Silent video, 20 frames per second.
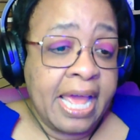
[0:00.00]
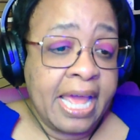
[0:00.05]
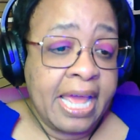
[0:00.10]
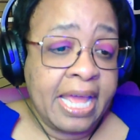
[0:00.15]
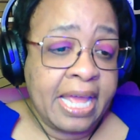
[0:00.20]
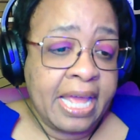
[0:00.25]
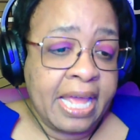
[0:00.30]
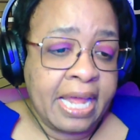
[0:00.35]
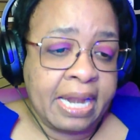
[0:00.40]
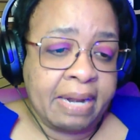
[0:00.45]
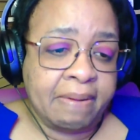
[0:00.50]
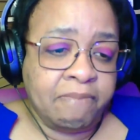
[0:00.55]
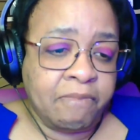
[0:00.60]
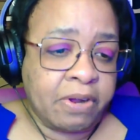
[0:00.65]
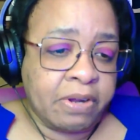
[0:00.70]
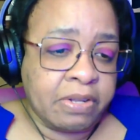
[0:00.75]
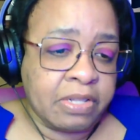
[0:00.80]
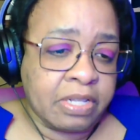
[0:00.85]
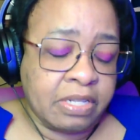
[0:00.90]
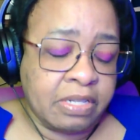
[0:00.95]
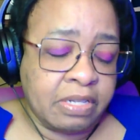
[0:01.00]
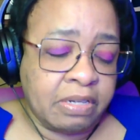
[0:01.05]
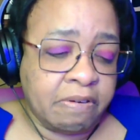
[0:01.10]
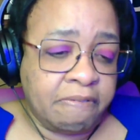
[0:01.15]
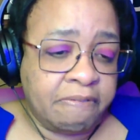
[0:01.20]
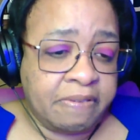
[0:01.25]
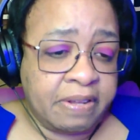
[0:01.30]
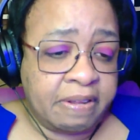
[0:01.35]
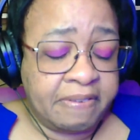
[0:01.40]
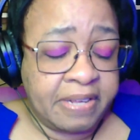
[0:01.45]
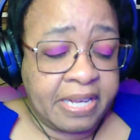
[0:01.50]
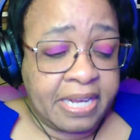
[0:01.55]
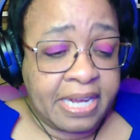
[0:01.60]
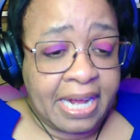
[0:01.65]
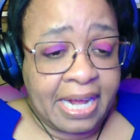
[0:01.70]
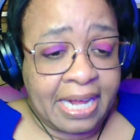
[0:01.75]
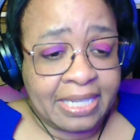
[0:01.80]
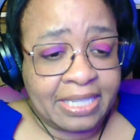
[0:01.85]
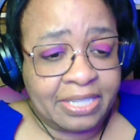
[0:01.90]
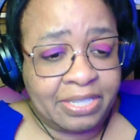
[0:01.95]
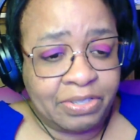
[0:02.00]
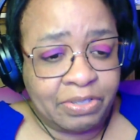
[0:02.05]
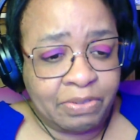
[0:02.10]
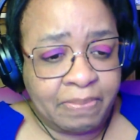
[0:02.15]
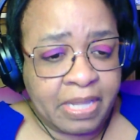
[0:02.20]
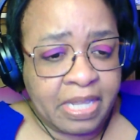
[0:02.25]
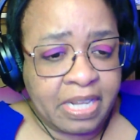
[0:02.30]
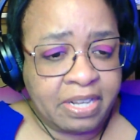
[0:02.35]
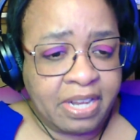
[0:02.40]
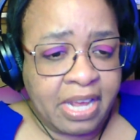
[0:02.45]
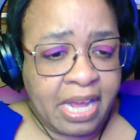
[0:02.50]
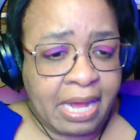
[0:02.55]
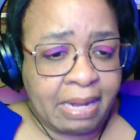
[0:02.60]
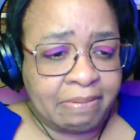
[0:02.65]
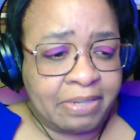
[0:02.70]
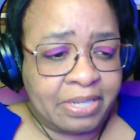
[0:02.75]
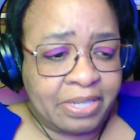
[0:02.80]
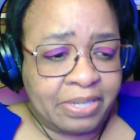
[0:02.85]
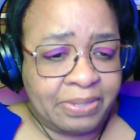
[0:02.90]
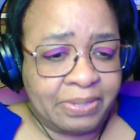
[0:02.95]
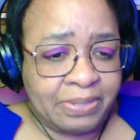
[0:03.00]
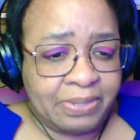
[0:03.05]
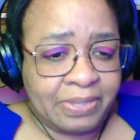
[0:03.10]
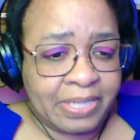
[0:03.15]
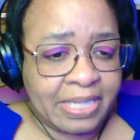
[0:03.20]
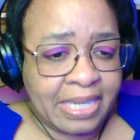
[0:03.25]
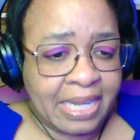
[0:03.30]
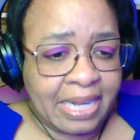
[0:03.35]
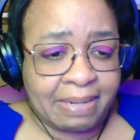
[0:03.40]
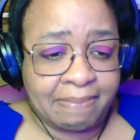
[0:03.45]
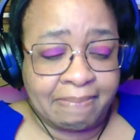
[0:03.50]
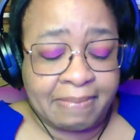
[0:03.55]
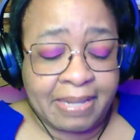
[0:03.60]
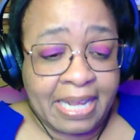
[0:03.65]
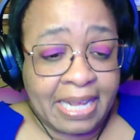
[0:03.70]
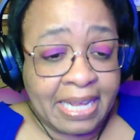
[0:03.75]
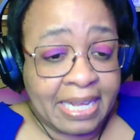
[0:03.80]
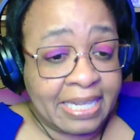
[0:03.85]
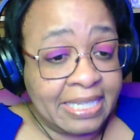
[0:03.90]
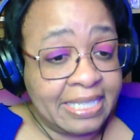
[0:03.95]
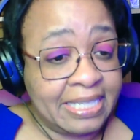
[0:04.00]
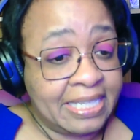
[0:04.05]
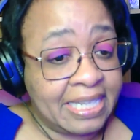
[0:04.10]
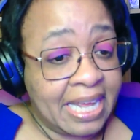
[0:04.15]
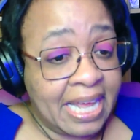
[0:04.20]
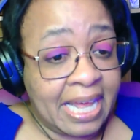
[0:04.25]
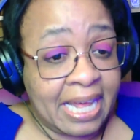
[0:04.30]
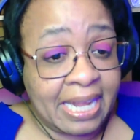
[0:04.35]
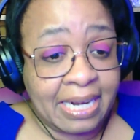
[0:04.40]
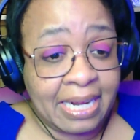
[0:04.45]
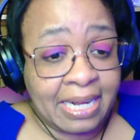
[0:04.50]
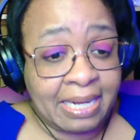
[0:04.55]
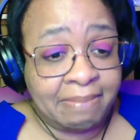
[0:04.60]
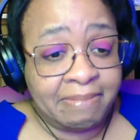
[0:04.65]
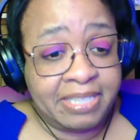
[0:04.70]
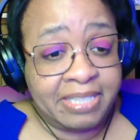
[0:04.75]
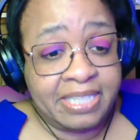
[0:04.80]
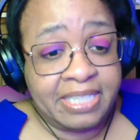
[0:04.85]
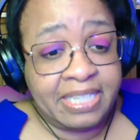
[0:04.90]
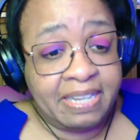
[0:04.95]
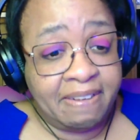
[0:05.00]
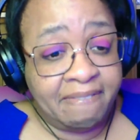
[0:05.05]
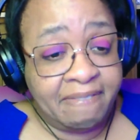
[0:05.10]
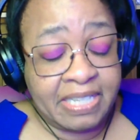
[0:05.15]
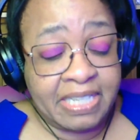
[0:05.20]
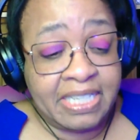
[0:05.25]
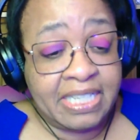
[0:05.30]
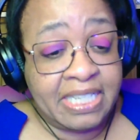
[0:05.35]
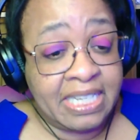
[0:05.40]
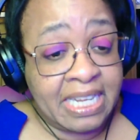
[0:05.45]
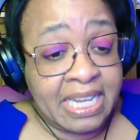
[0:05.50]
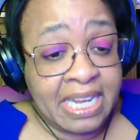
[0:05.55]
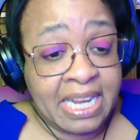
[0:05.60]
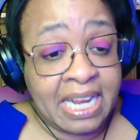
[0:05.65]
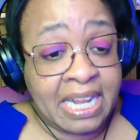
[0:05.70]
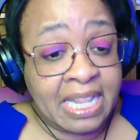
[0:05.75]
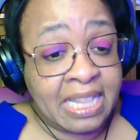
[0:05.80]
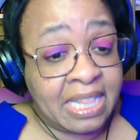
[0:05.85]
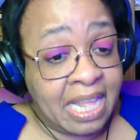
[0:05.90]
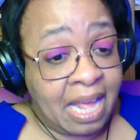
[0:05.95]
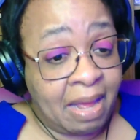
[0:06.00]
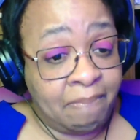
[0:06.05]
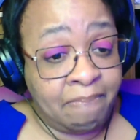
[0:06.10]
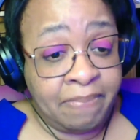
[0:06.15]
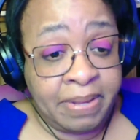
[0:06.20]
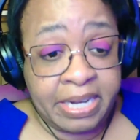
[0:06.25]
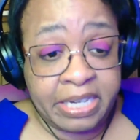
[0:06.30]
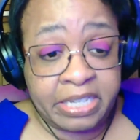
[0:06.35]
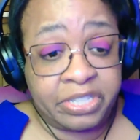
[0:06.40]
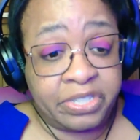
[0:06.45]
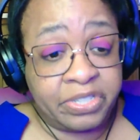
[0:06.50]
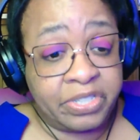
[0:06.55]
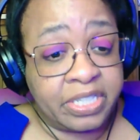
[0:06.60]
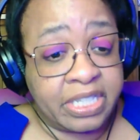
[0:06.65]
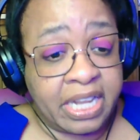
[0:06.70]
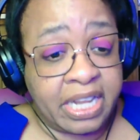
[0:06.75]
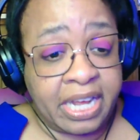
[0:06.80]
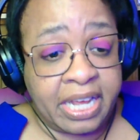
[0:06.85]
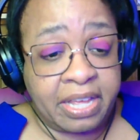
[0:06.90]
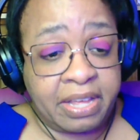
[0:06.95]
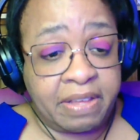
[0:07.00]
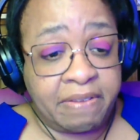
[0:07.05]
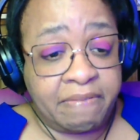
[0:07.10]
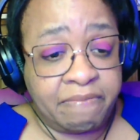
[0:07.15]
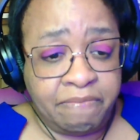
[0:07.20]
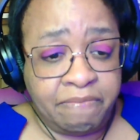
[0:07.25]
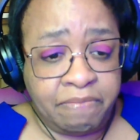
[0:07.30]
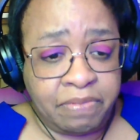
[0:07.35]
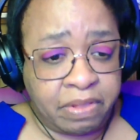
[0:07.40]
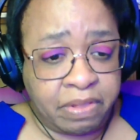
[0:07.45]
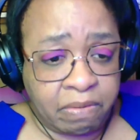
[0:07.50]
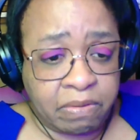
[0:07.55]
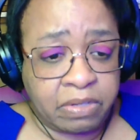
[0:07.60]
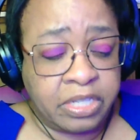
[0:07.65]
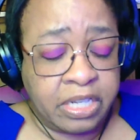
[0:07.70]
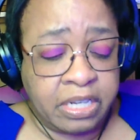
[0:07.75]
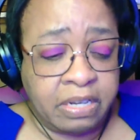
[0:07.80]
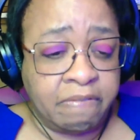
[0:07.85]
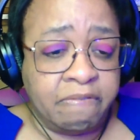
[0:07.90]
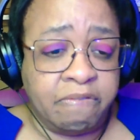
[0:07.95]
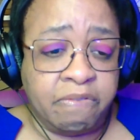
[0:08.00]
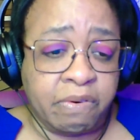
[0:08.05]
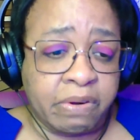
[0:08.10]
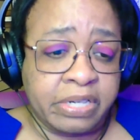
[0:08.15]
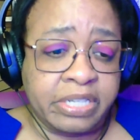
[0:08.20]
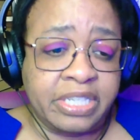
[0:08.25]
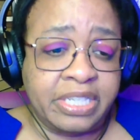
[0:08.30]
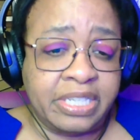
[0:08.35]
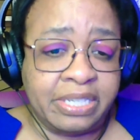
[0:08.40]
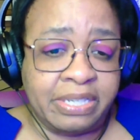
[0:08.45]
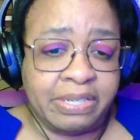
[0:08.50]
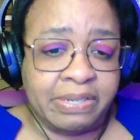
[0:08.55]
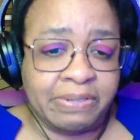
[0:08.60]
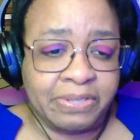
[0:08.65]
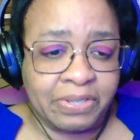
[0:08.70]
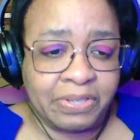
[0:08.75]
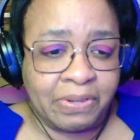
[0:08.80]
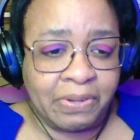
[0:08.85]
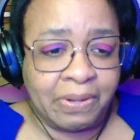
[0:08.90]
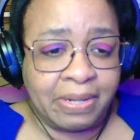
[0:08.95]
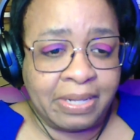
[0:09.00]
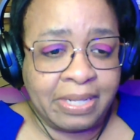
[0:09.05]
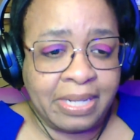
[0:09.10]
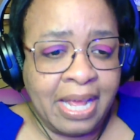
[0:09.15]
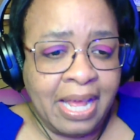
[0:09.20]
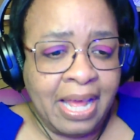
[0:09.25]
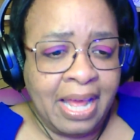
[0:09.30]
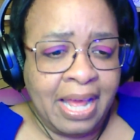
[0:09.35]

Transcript: And I'm wearing the little fluffy costume and the tap shoes. And I'm like, Dad, I'm 17. That picture's like 13, 14 years old.